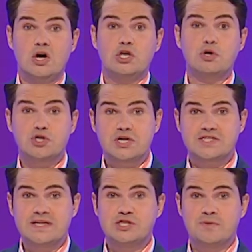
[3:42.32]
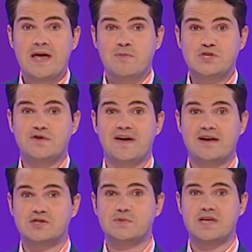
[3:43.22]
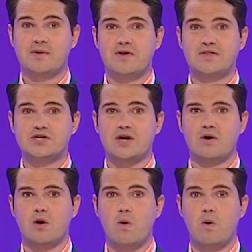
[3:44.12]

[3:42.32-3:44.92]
You should have seen Jermaine when she found out she was coming on this show.